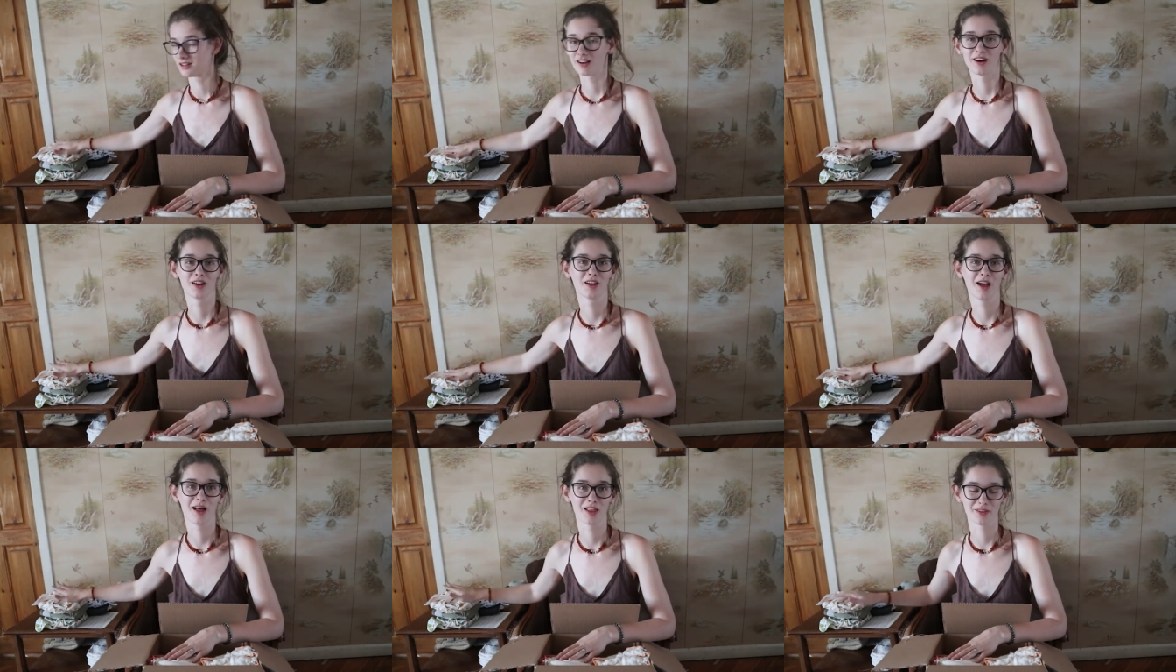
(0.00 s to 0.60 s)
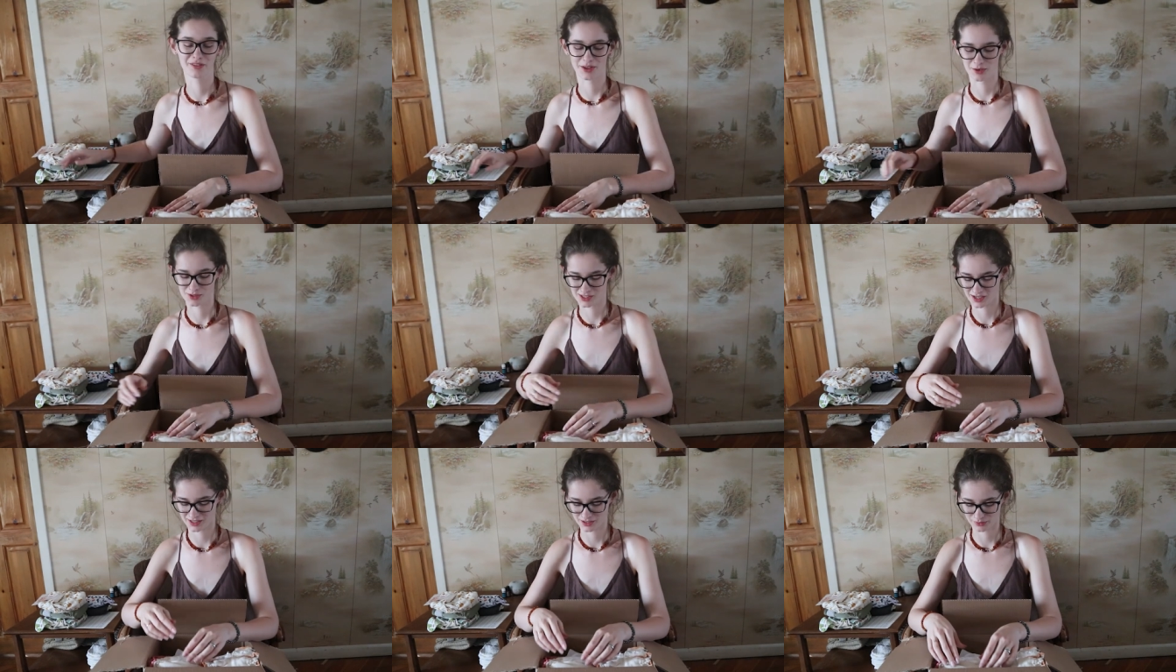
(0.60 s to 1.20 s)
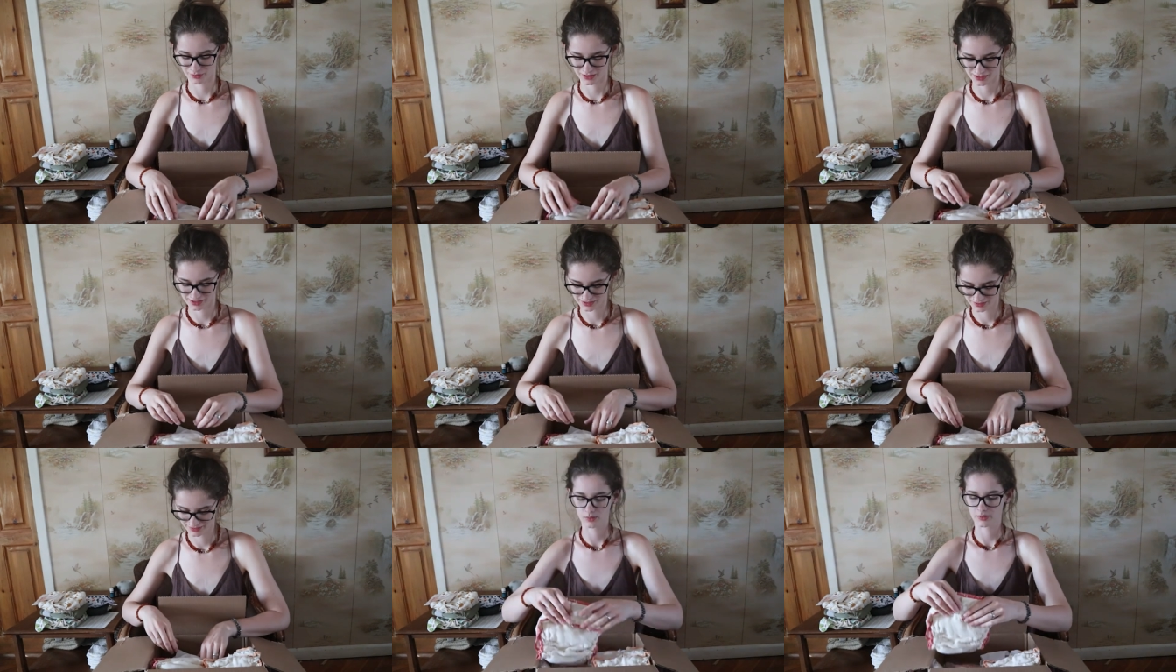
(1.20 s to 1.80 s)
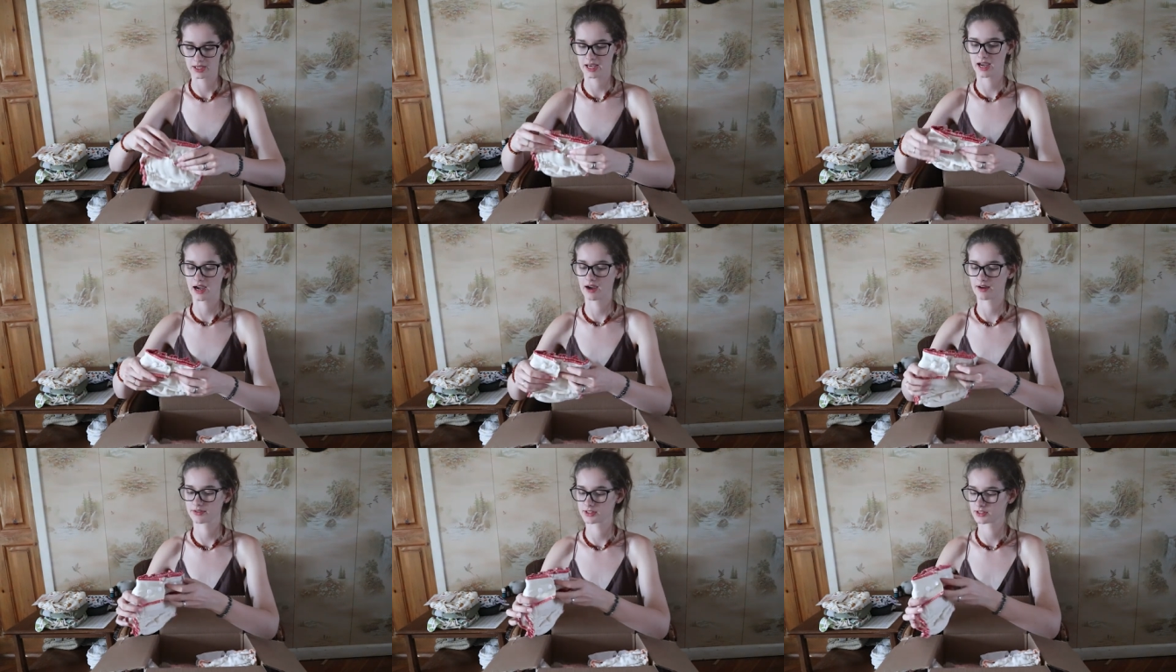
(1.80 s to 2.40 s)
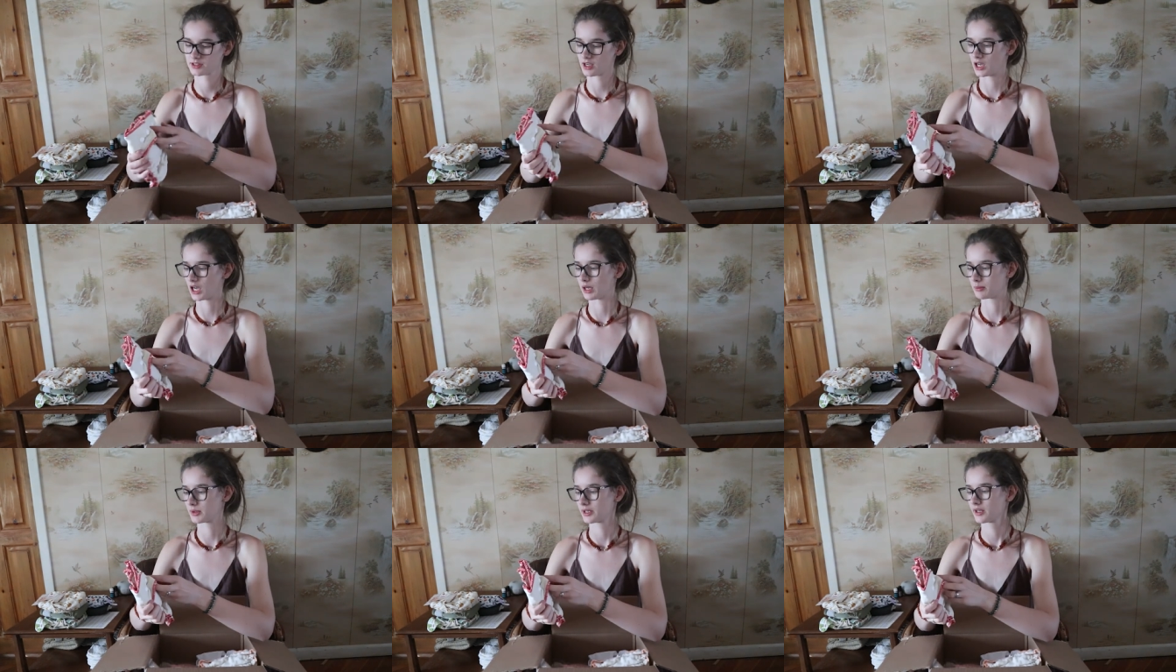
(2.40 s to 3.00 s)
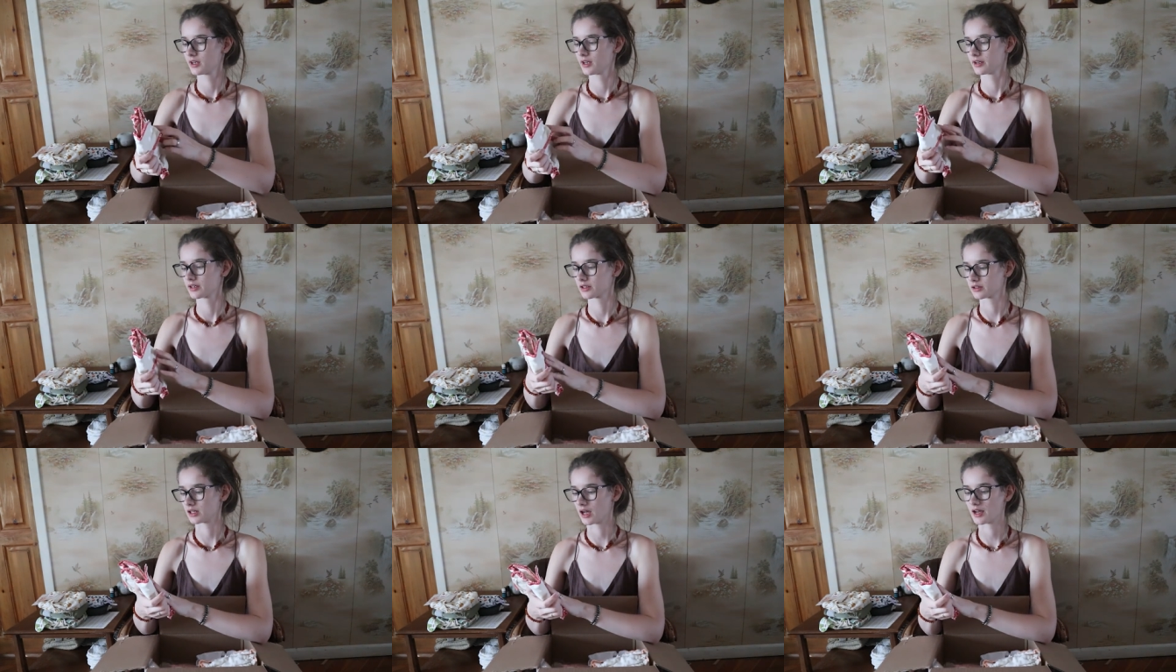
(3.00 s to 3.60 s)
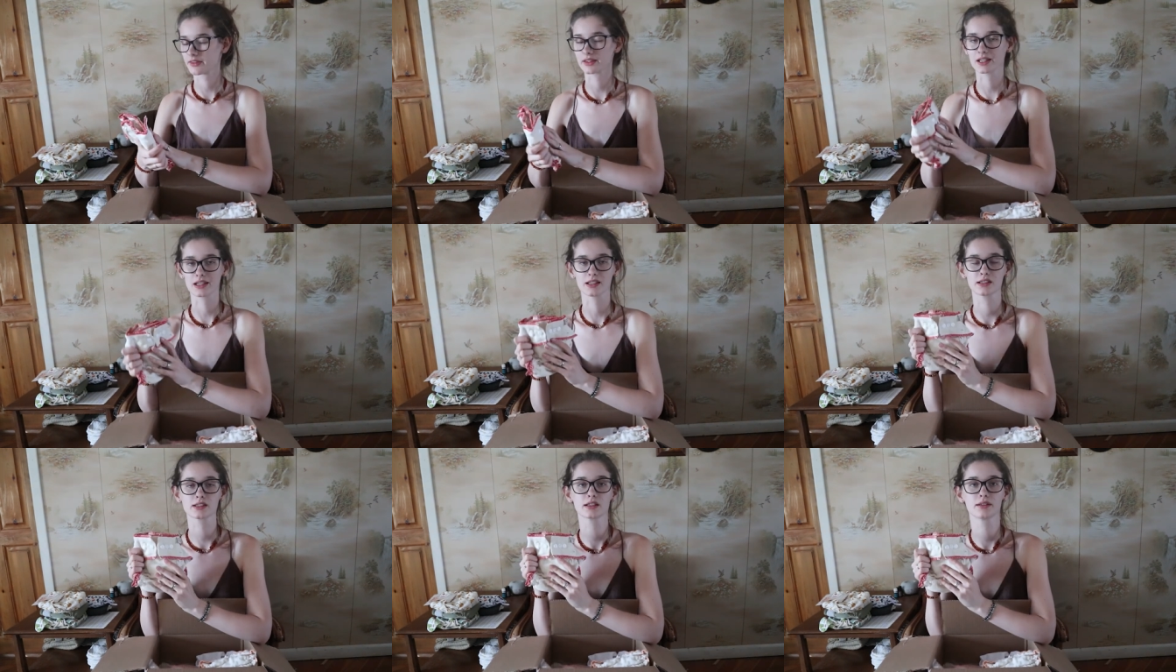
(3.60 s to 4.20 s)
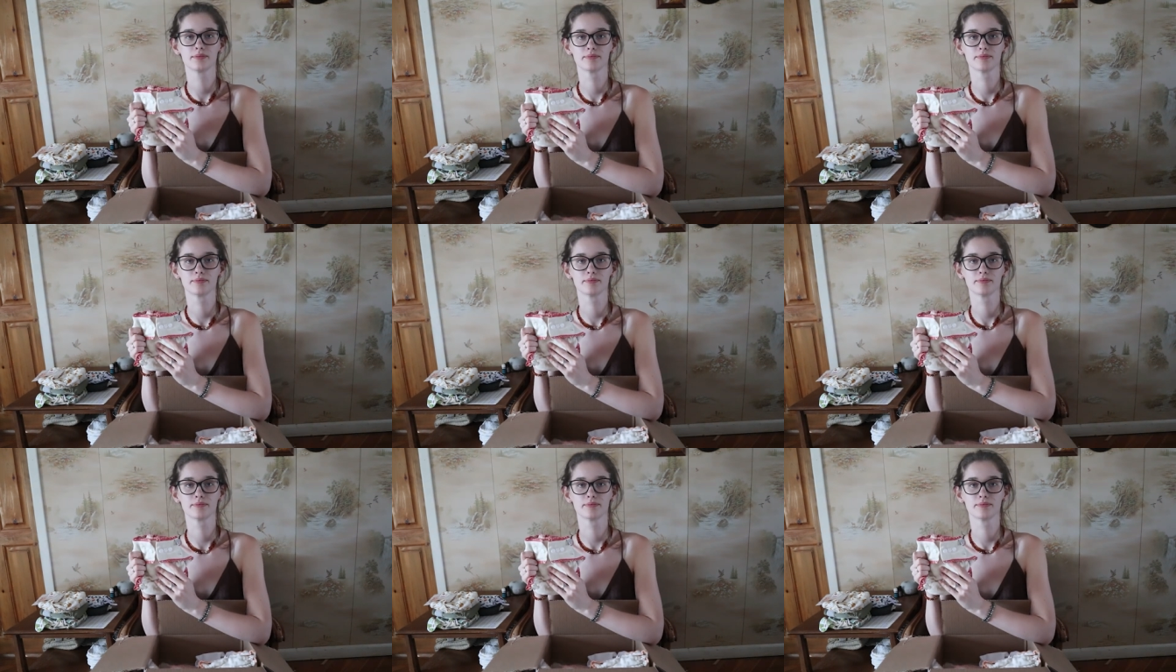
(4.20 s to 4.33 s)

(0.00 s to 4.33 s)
all, all of those kind of ones. We have some Cloth-eez.